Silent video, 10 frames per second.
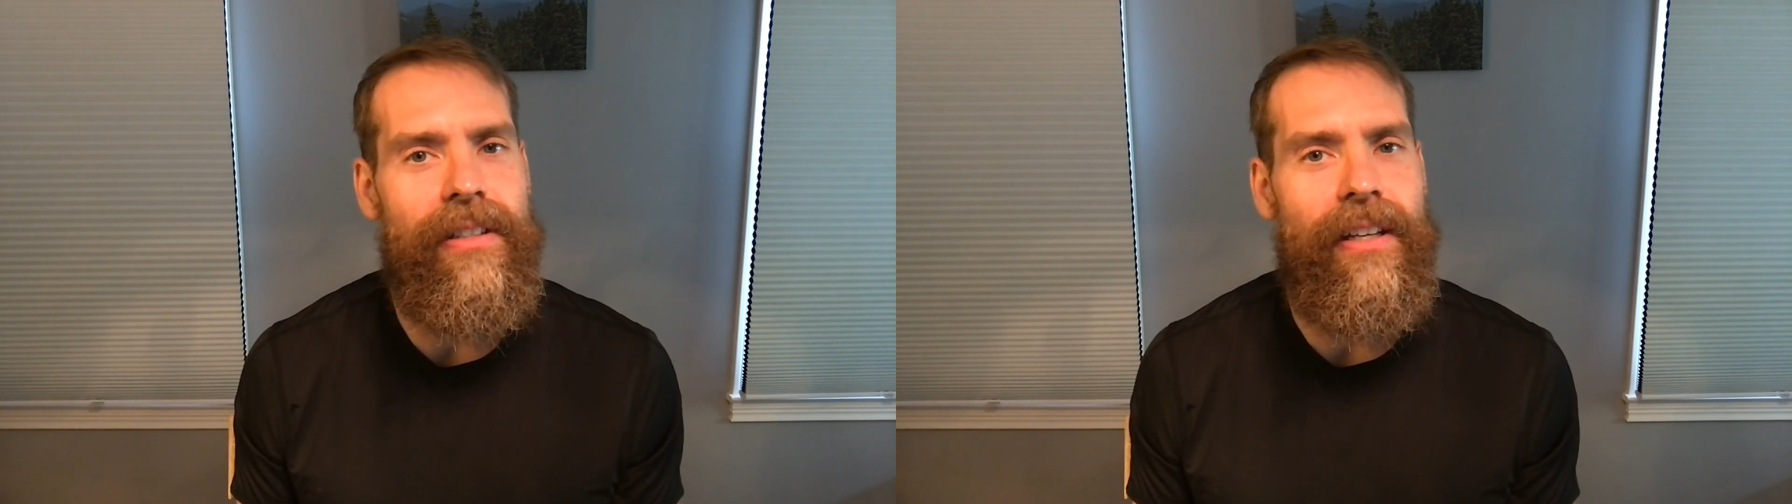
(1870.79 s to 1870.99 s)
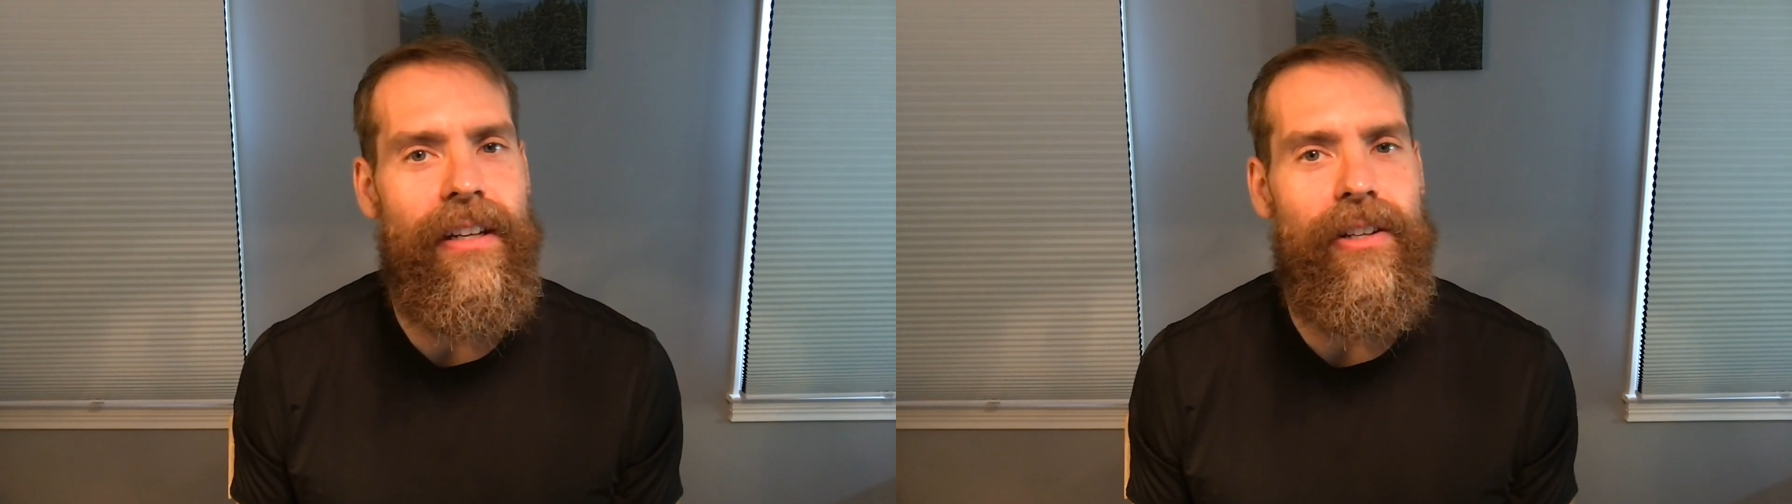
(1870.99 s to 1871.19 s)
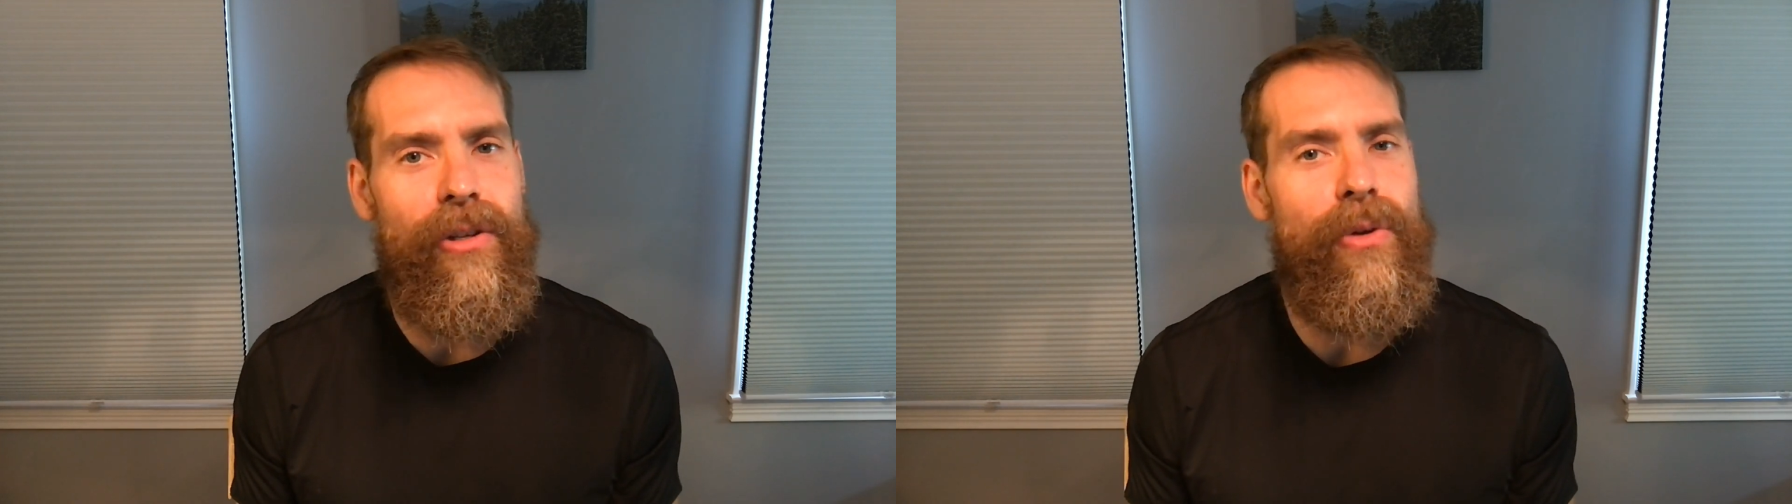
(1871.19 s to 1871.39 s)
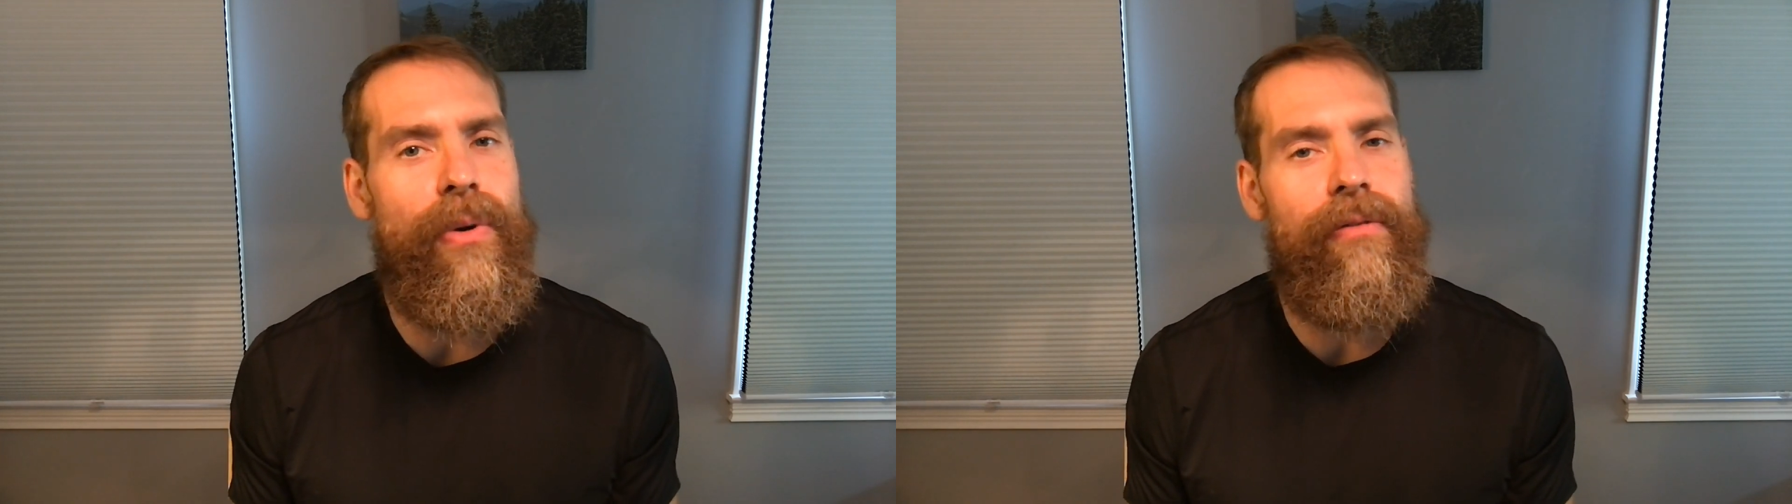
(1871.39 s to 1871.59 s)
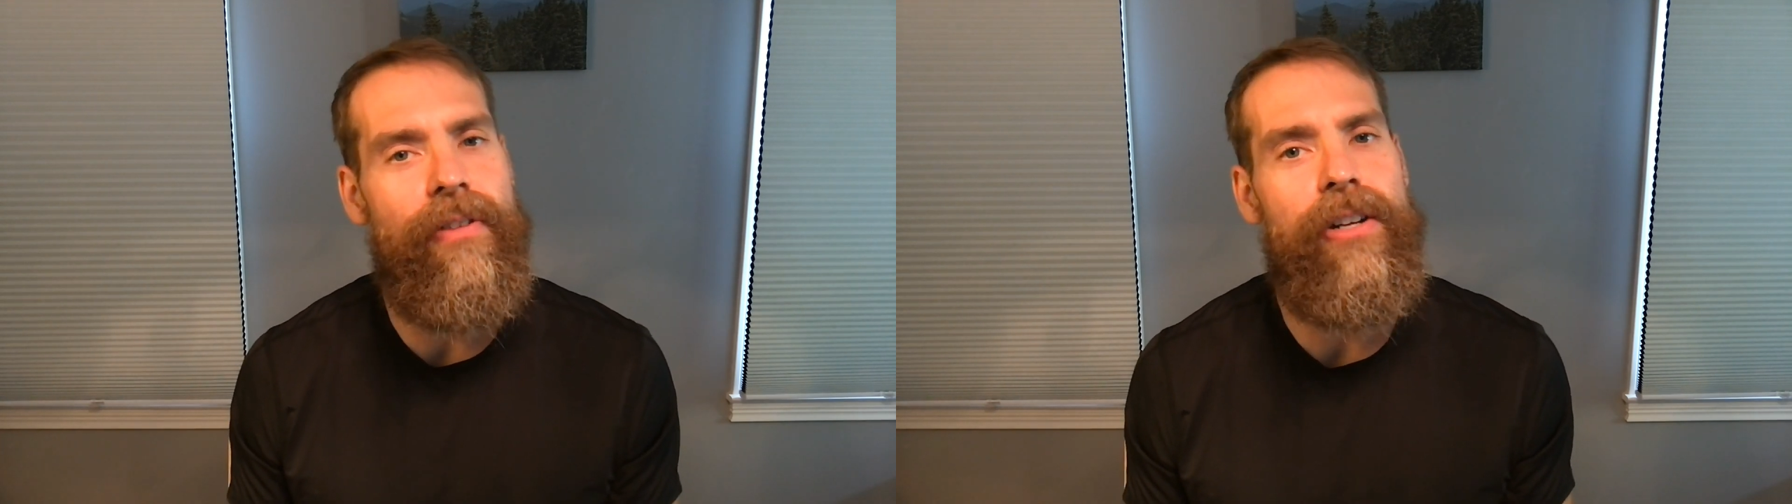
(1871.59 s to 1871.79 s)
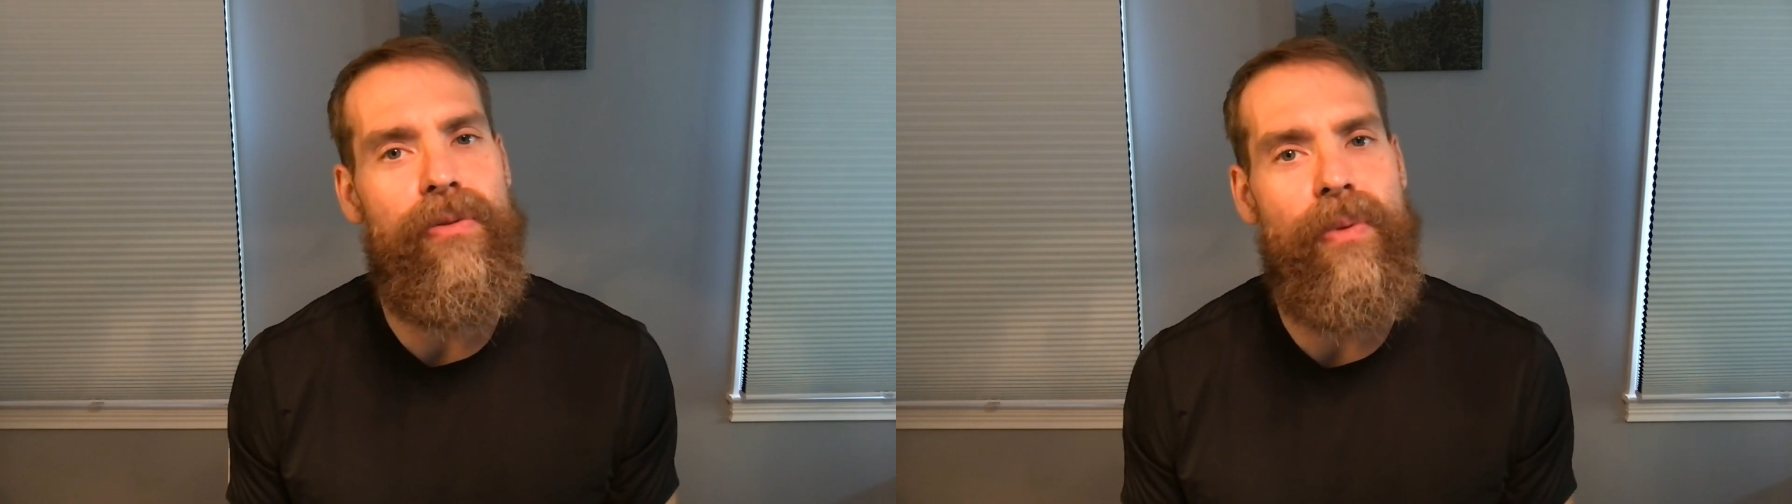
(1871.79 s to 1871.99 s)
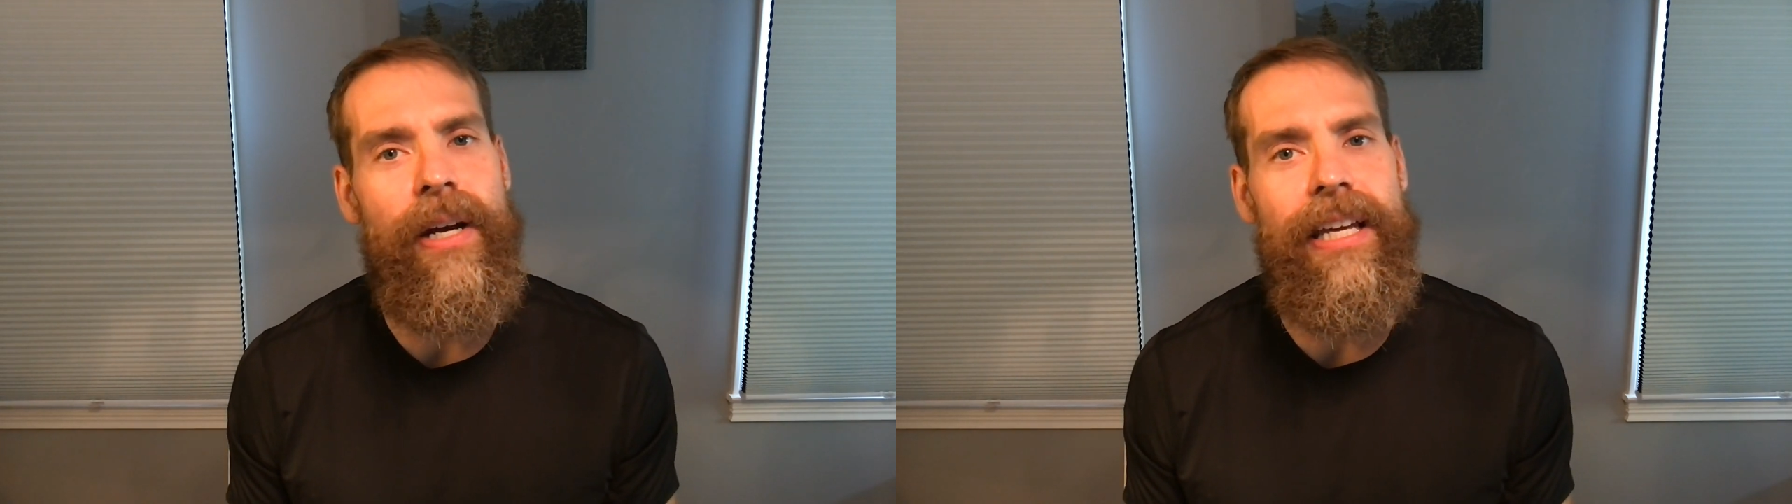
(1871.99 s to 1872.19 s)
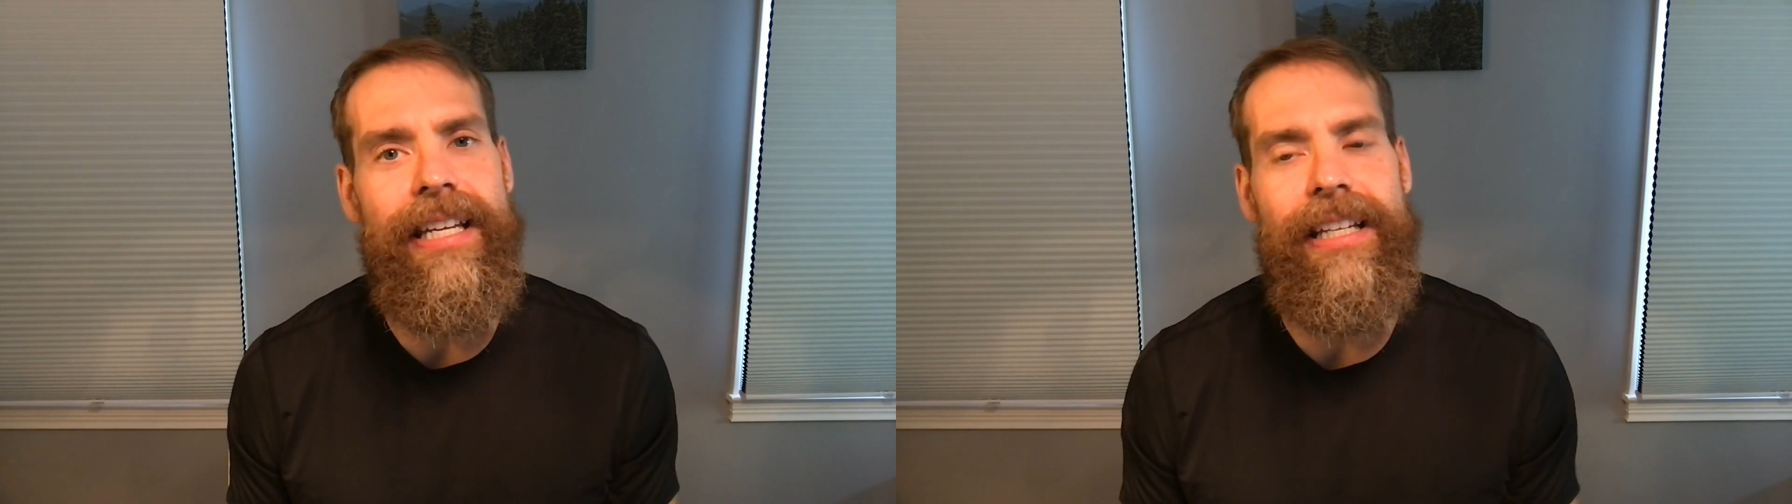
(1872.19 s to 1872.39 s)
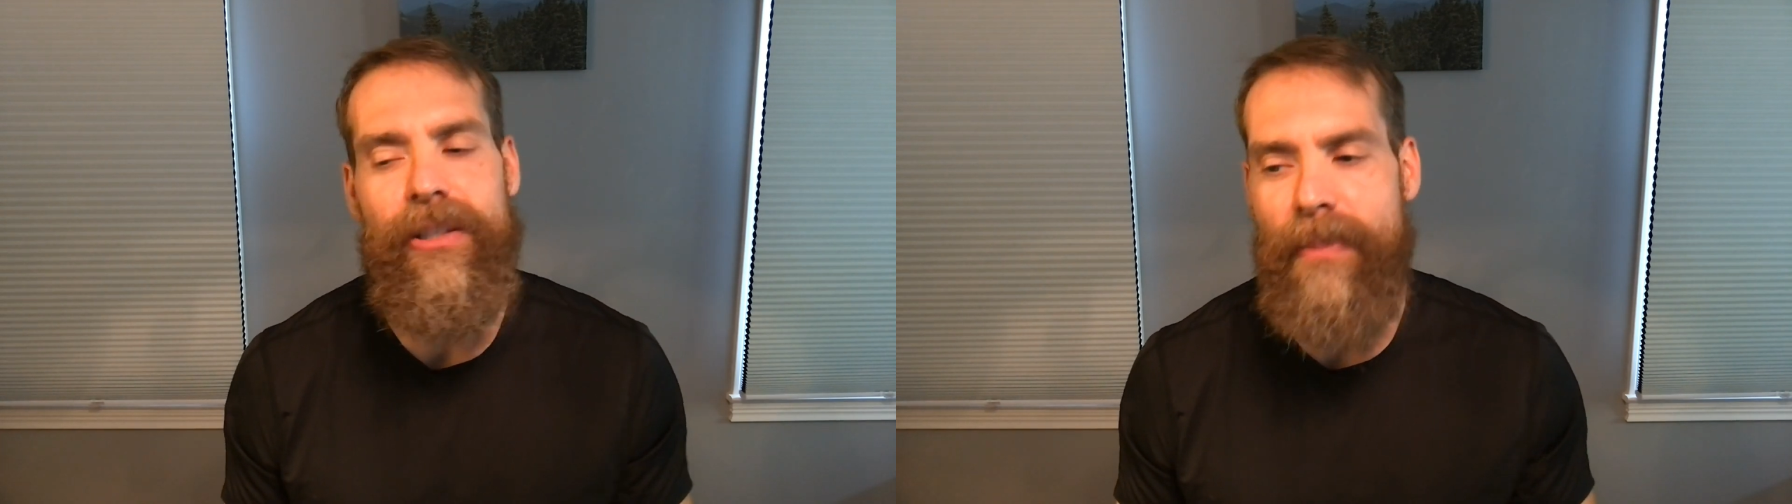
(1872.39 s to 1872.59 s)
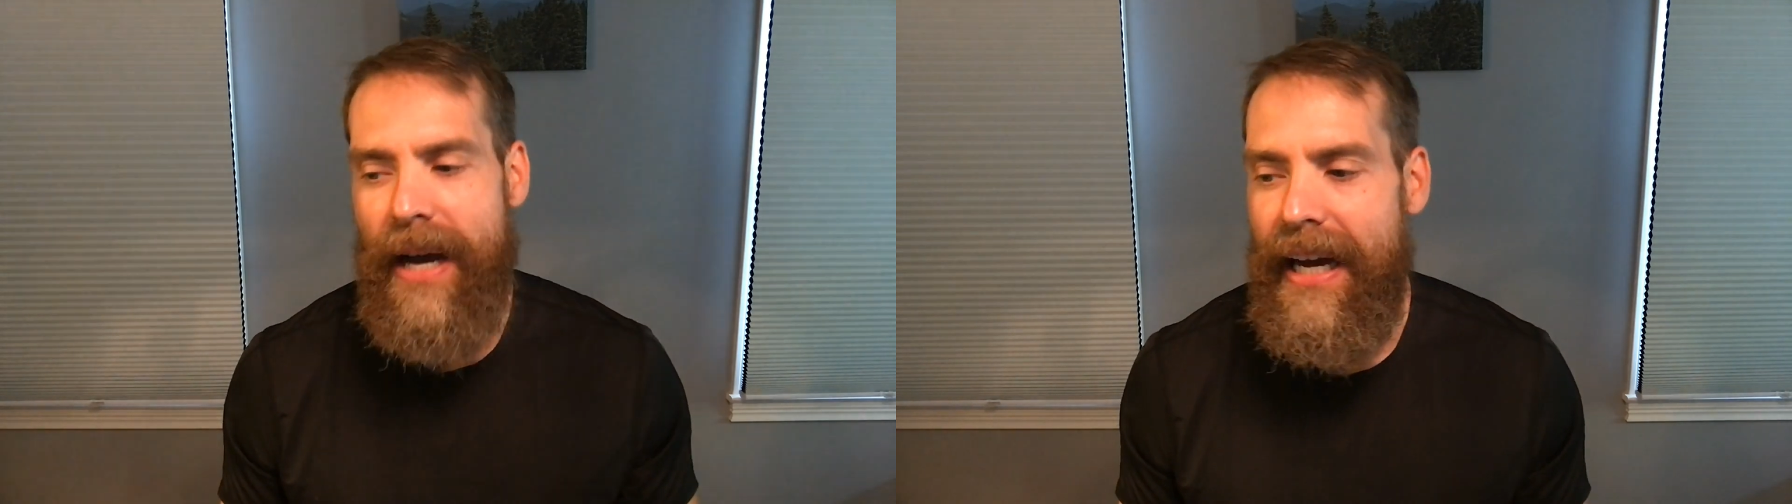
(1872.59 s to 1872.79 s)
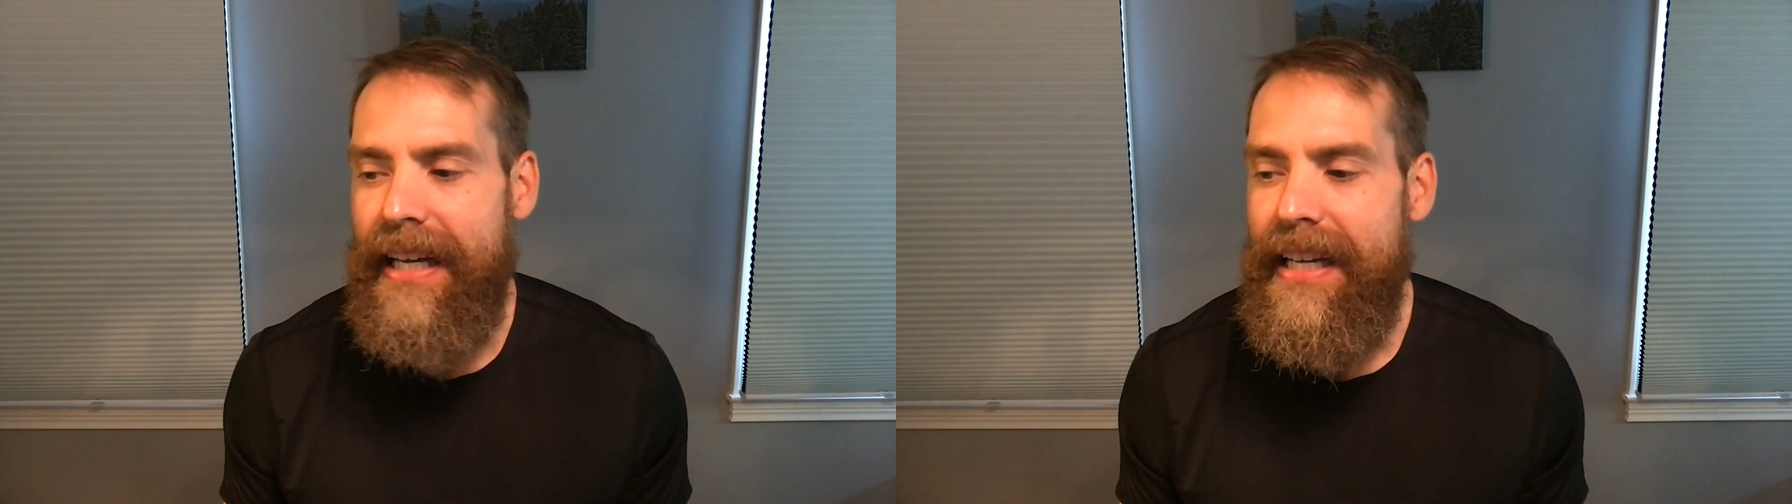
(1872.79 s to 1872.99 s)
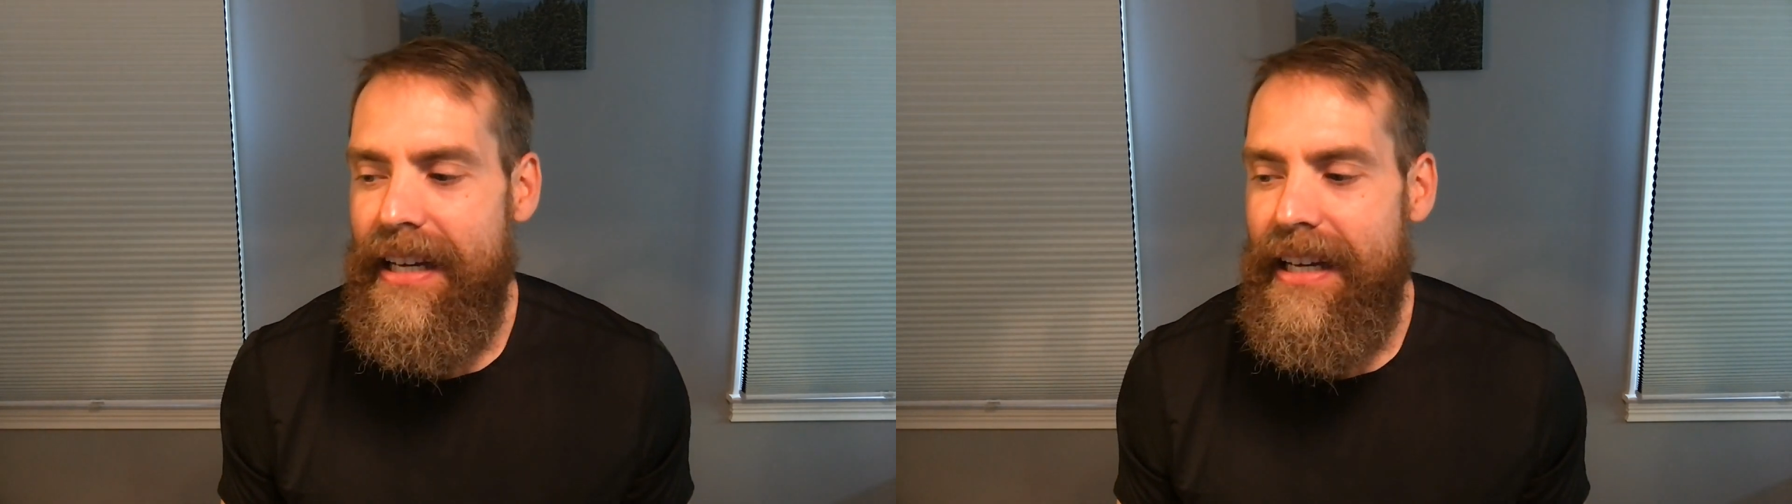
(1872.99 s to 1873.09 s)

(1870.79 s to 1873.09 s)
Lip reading: in a new and fresh way is by